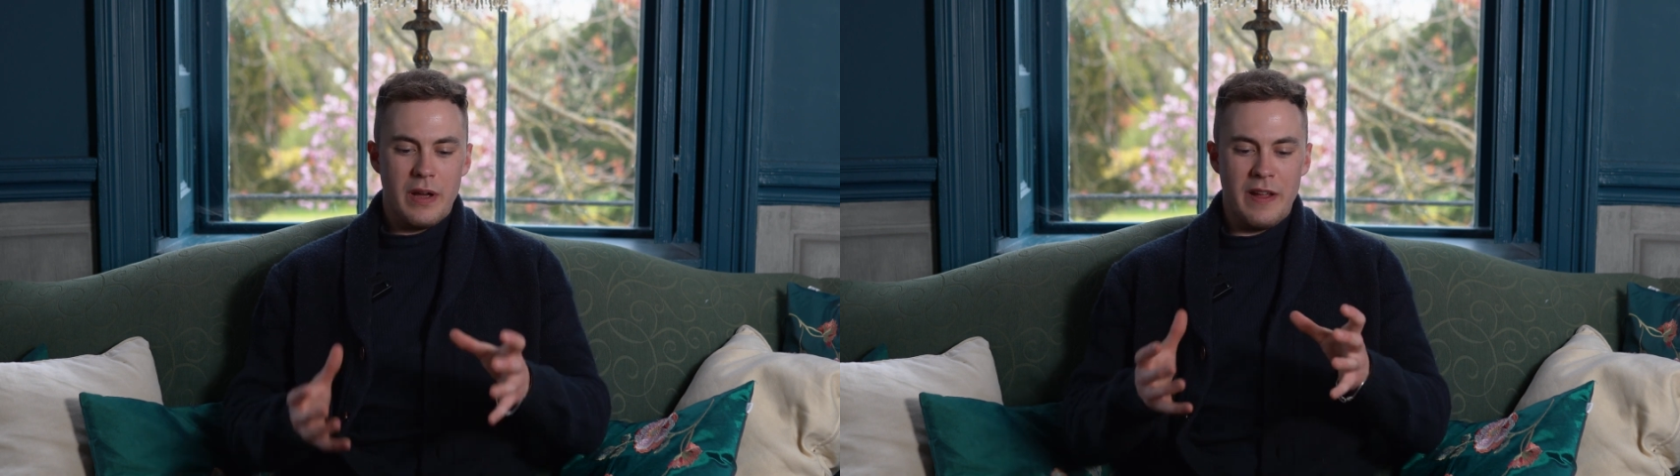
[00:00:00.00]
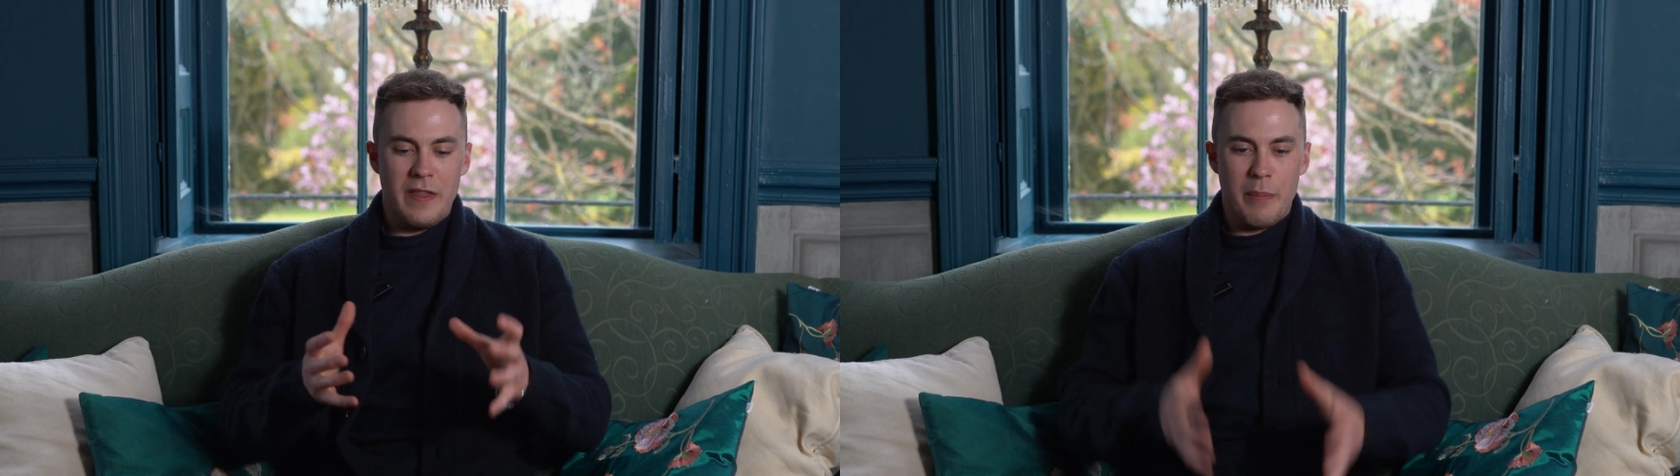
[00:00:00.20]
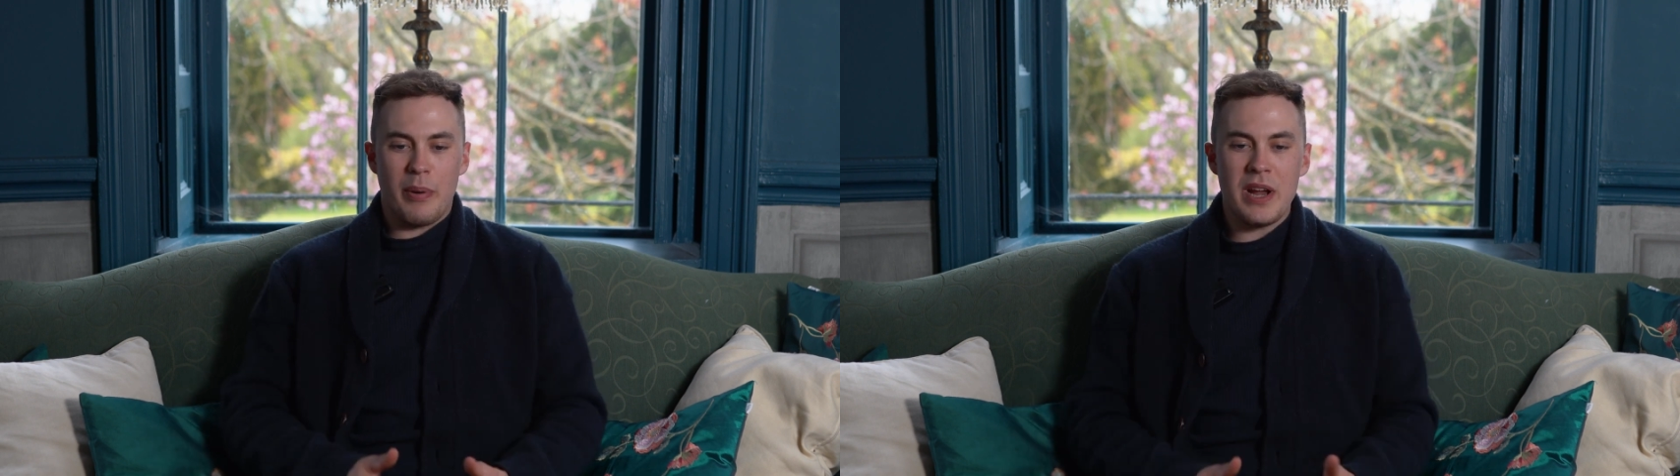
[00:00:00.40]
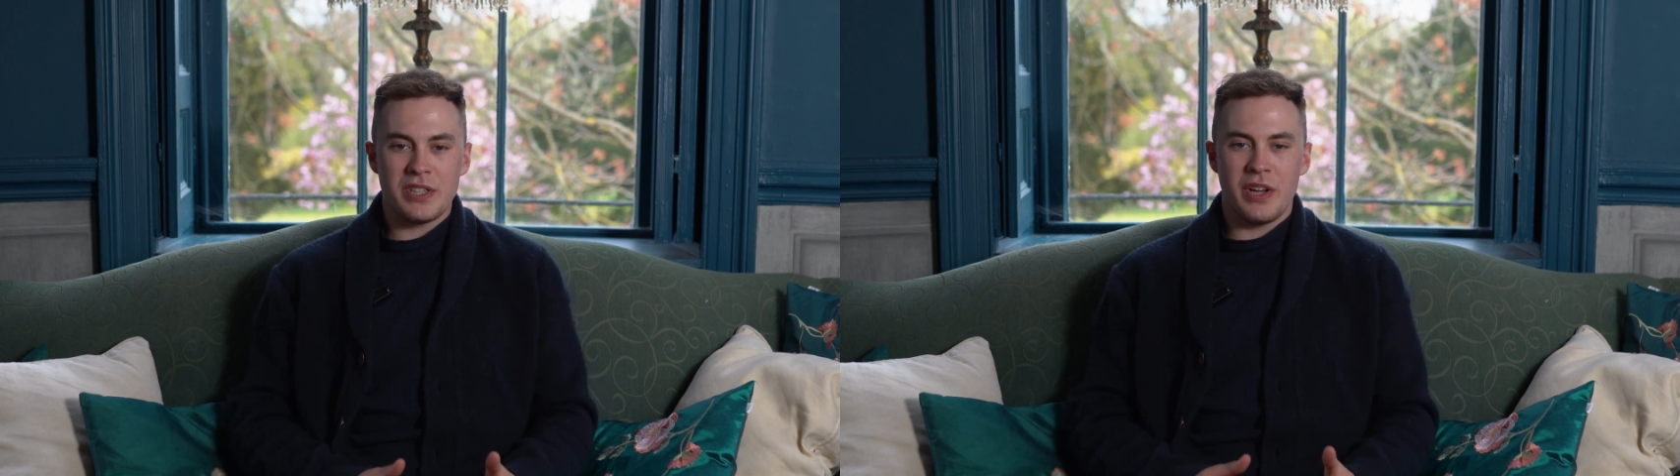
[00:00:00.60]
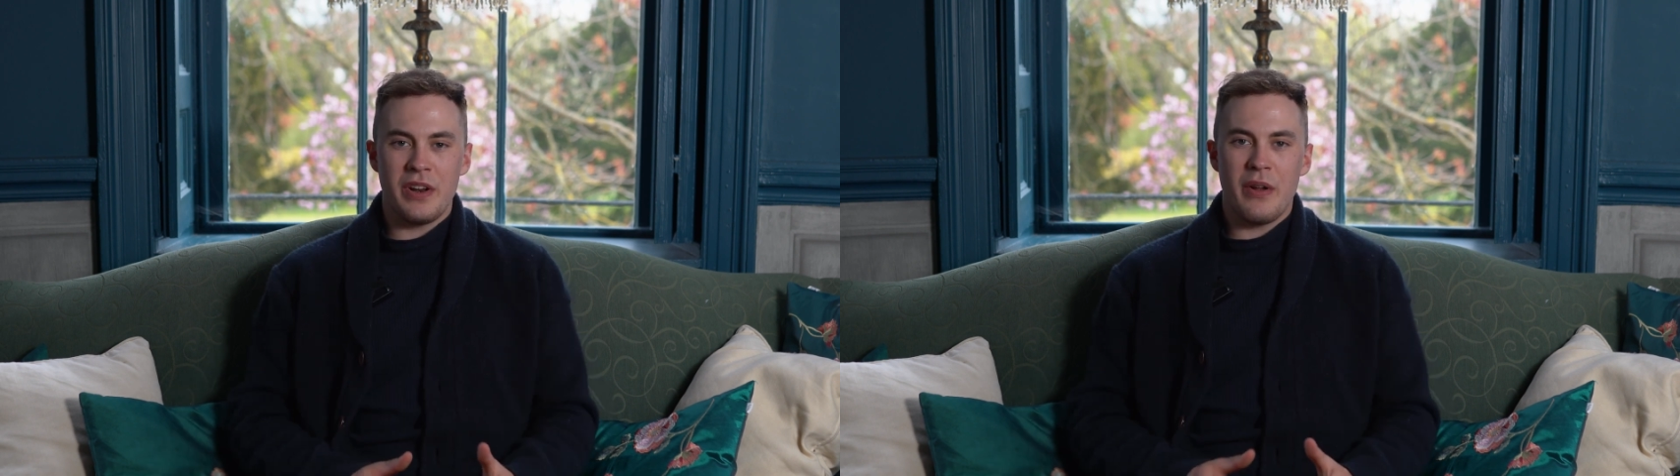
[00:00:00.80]
in the
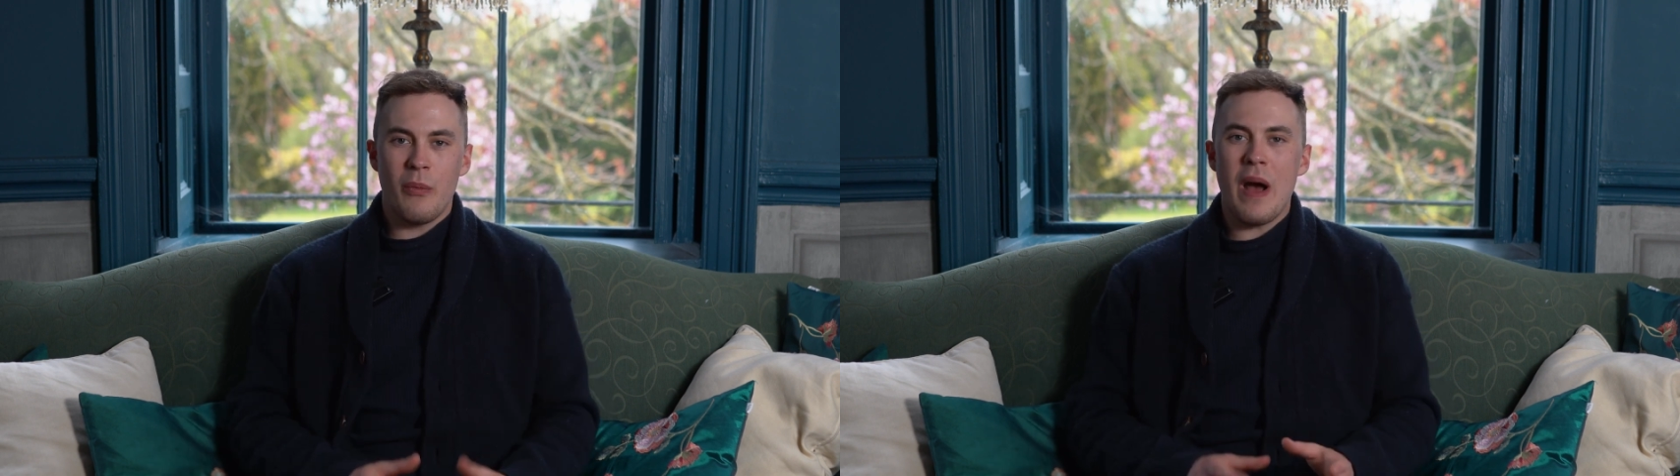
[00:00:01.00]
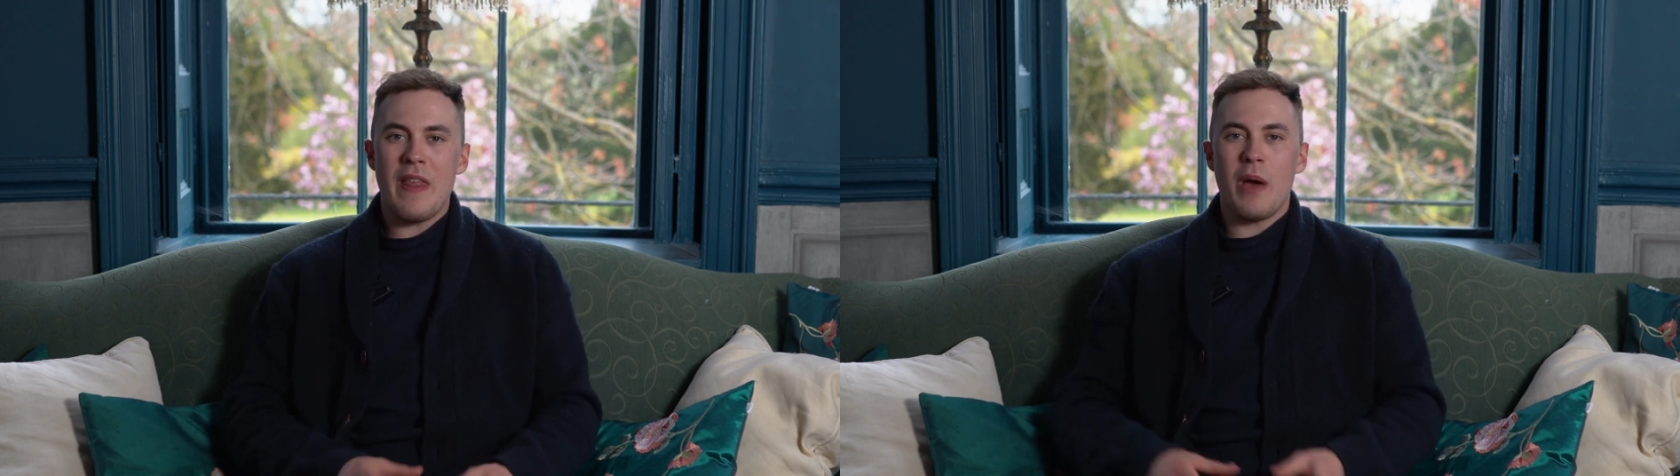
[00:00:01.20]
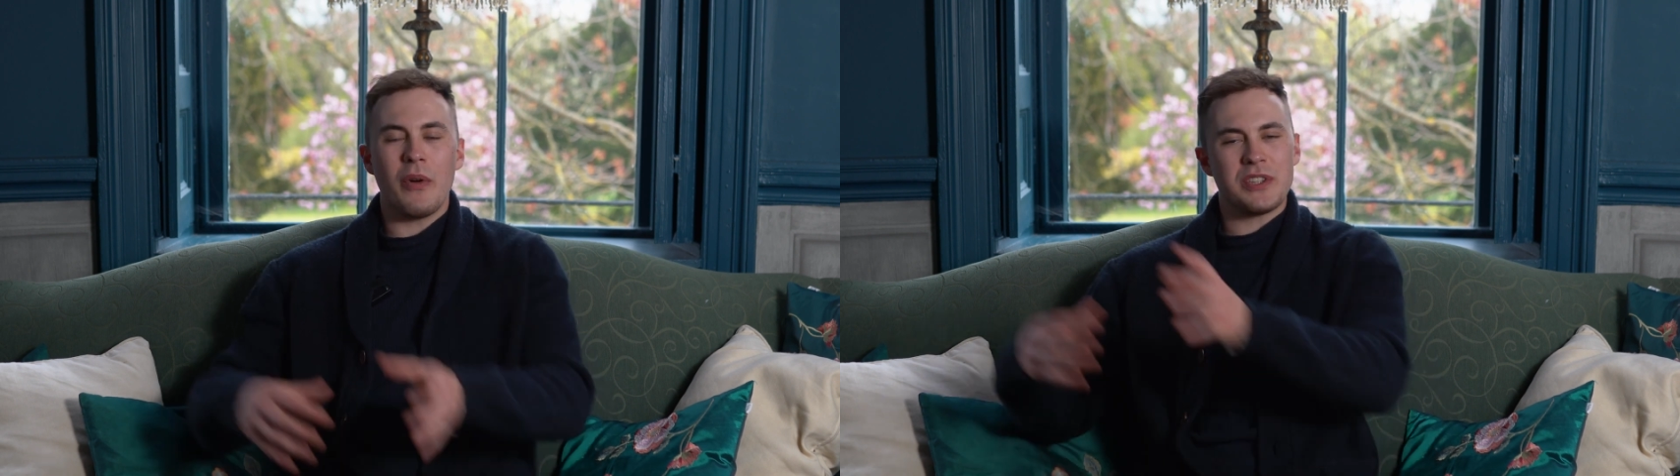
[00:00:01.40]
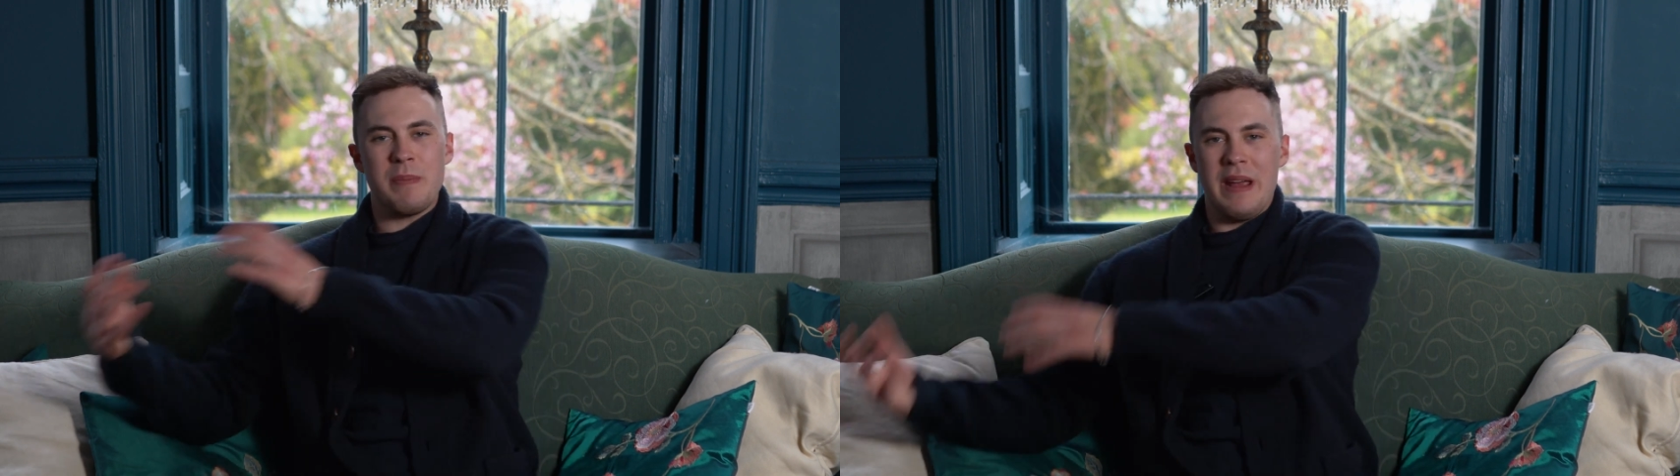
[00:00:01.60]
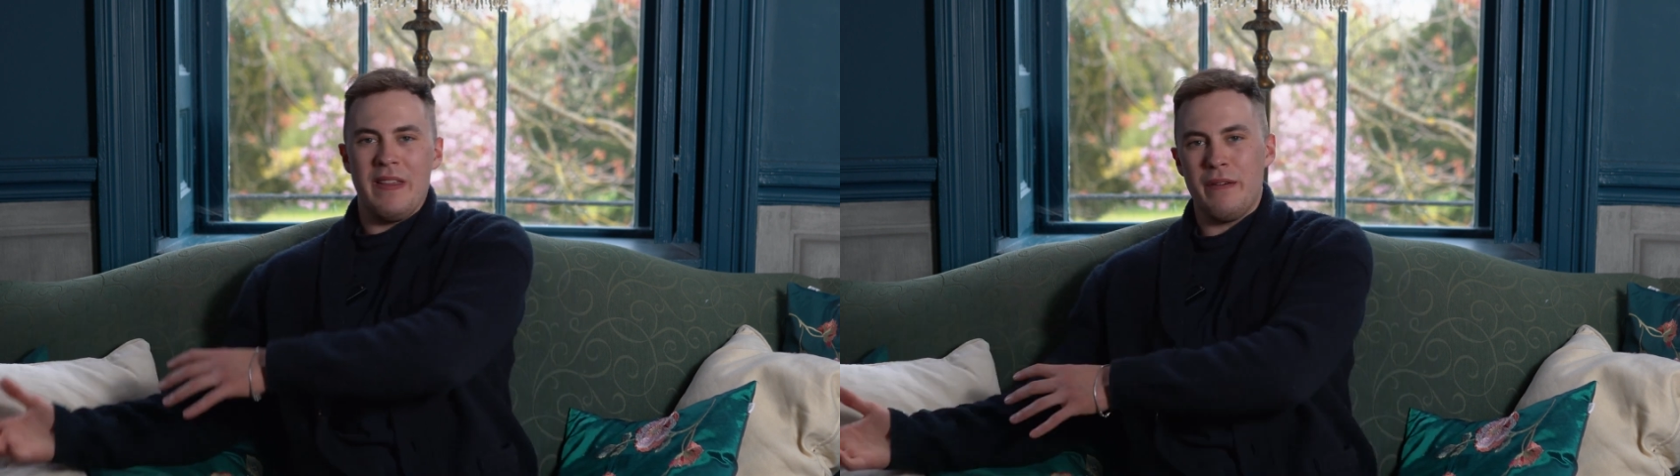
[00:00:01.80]
present where they want to
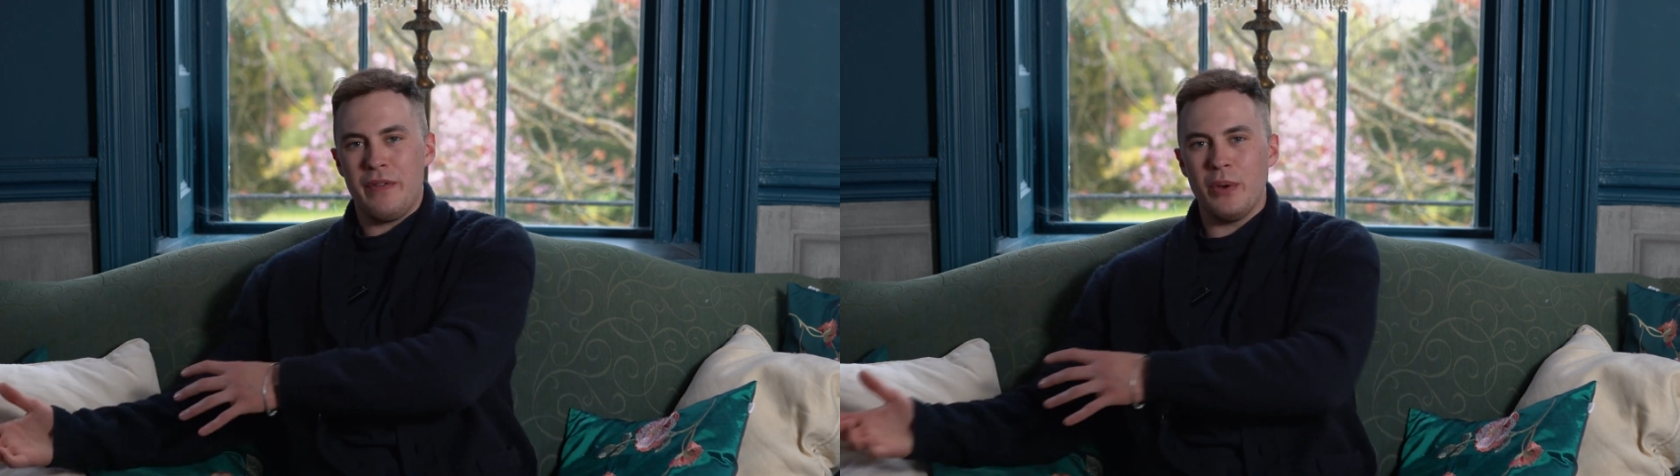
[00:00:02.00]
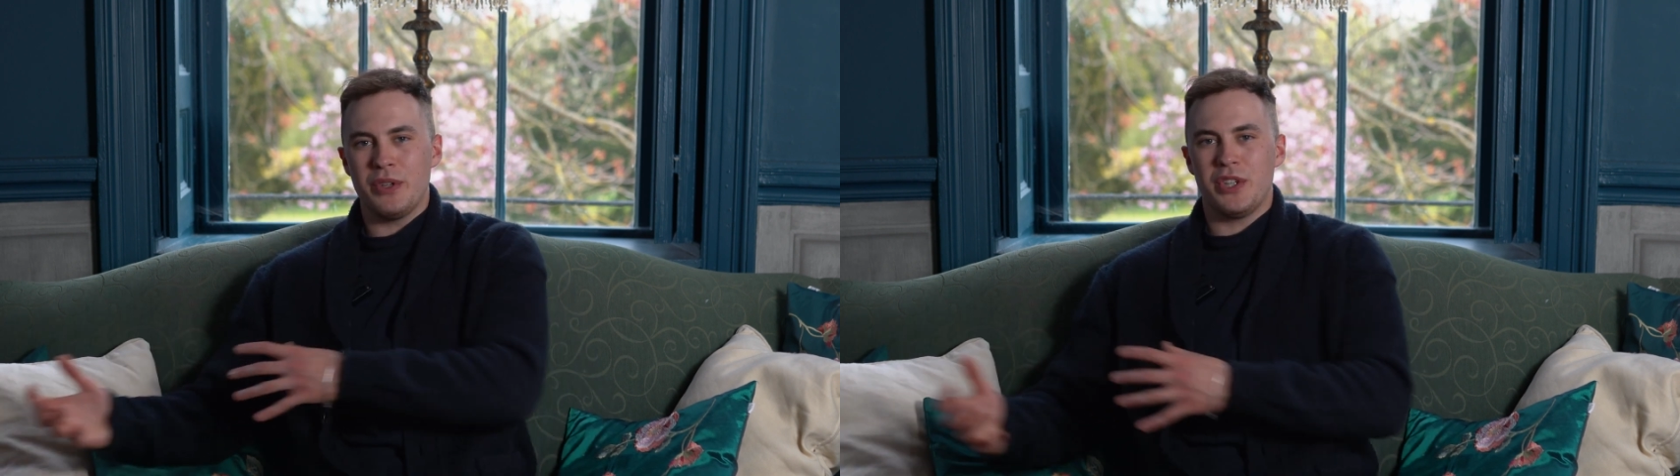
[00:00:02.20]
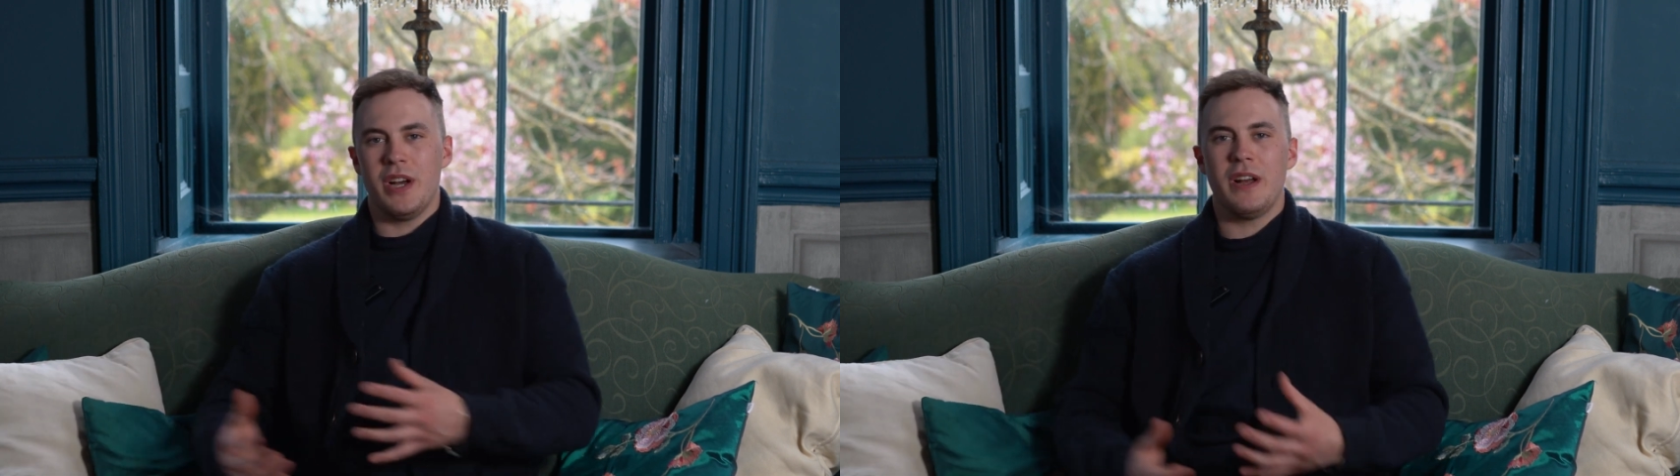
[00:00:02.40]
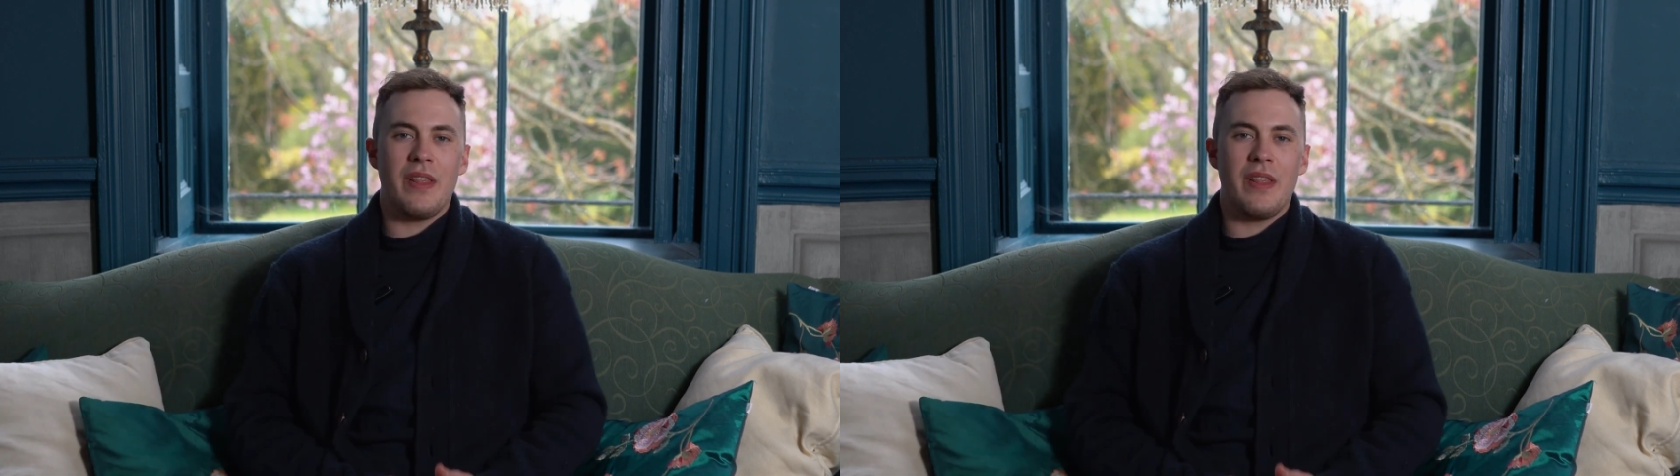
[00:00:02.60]
be in the future.